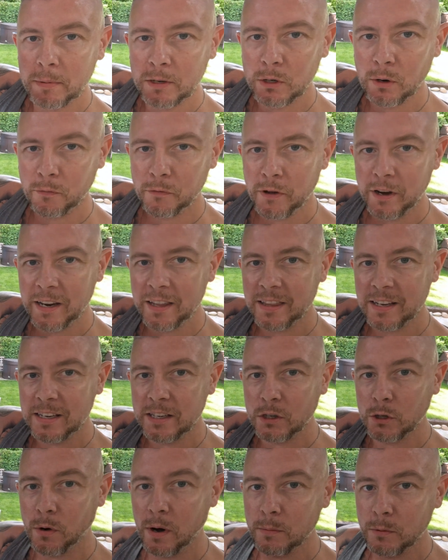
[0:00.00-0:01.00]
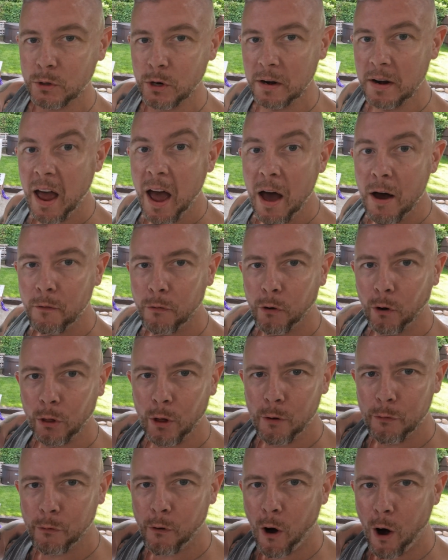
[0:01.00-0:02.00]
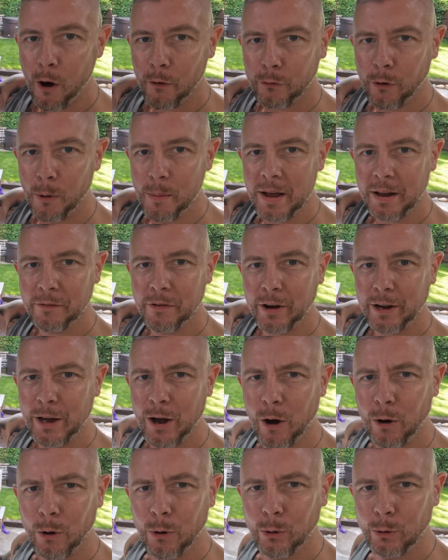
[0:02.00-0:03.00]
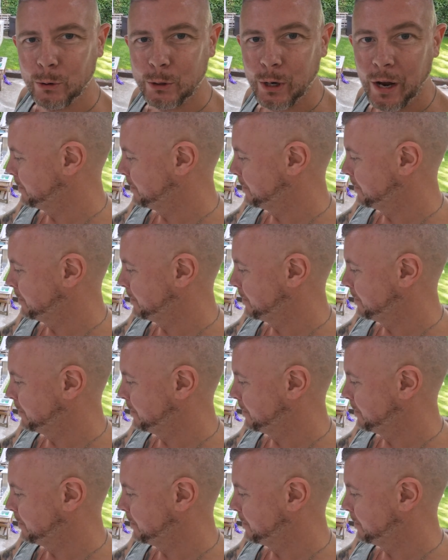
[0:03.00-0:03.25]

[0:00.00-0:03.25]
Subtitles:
be something in the description for the forthcoming videos.